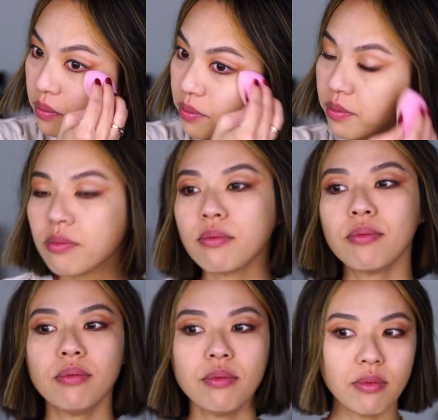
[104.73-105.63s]
really
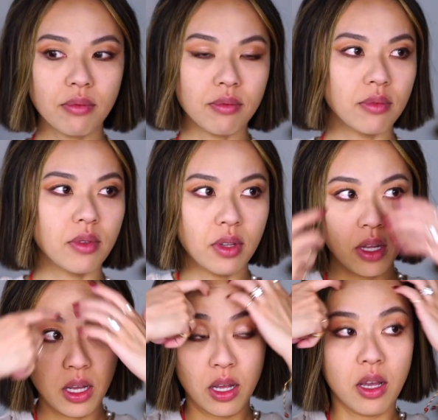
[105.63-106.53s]
long, this is a
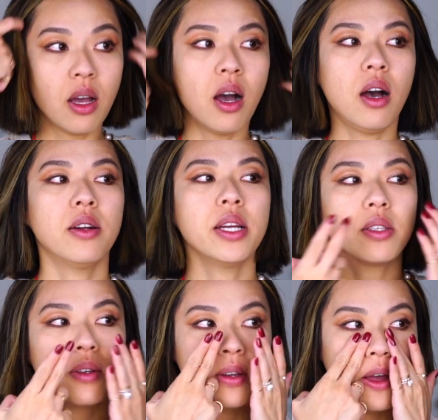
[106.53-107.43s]
great step. All right,
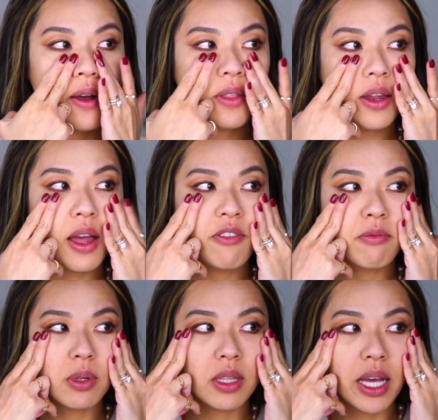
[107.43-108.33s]
so now that
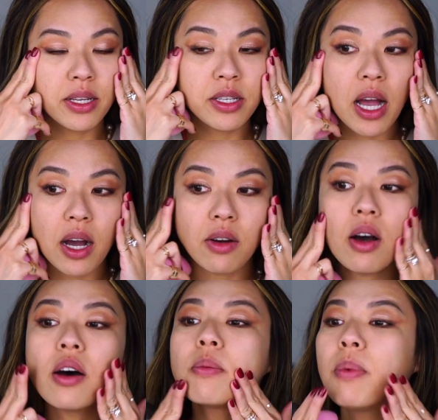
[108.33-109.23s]
I've out
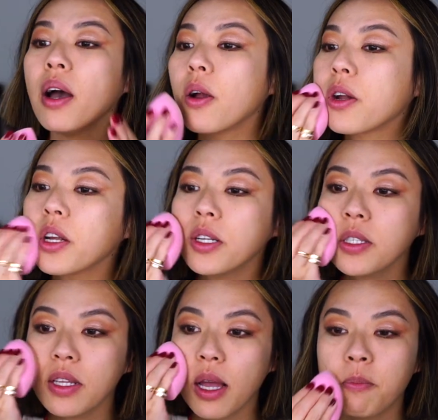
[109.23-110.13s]
all the
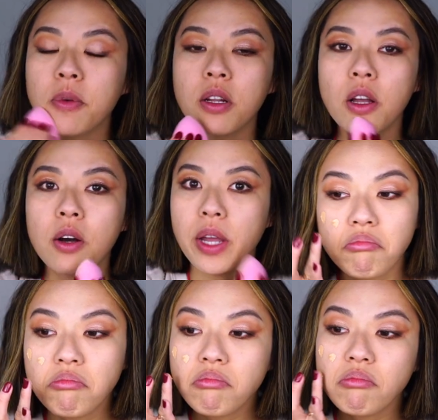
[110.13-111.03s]
powders, I'm gonna go
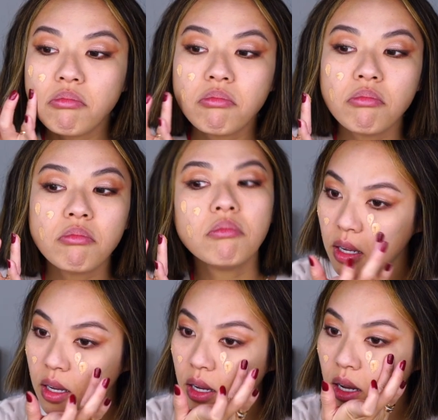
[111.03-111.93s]
in with my
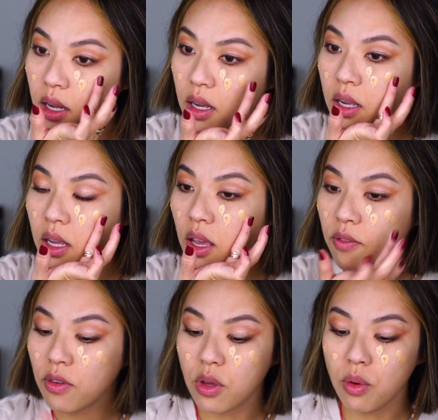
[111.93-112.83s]
foundation.
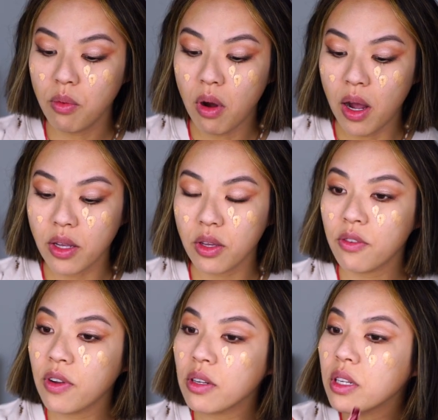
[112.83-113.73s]
If you want your
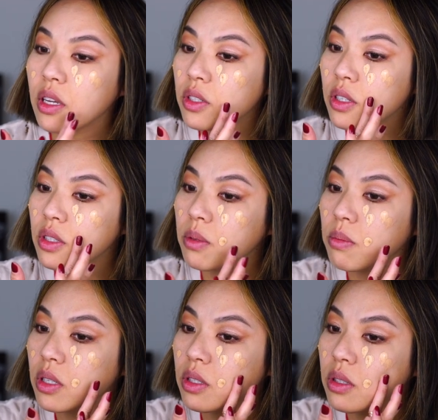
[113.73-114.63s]
foundation to
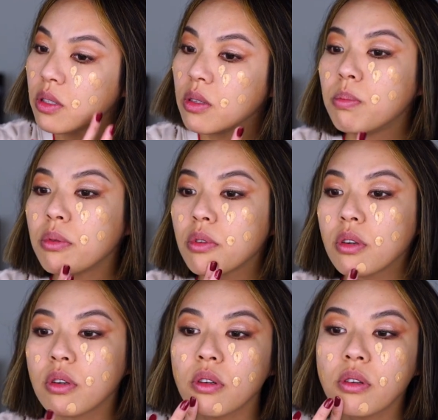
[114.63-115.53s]
be
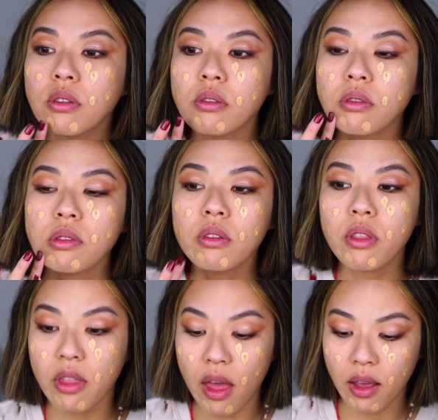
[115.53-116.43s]
super
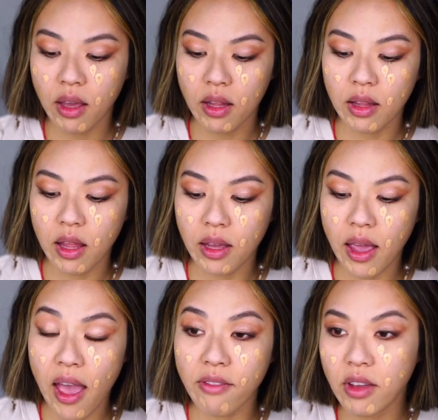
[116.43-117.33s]
thick and like
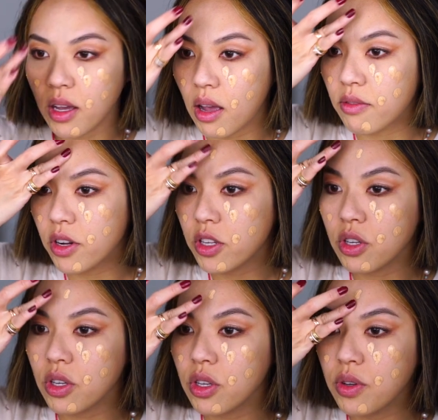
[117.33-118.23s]
heavy coverage,
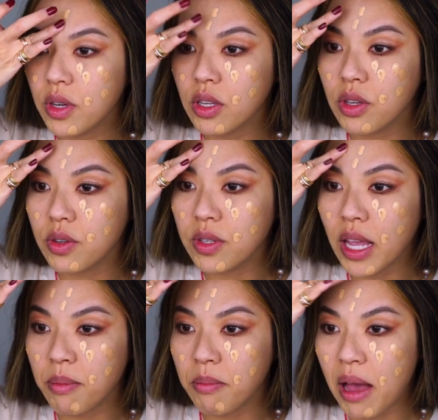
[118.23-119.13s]
you can use
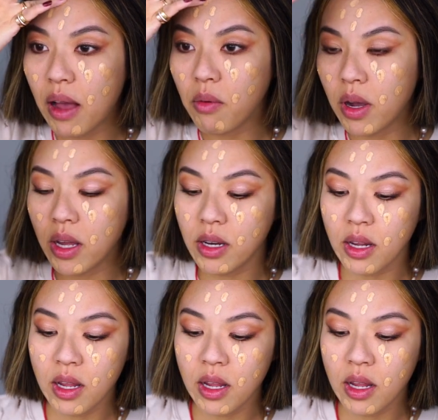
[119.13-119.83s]
a matte one,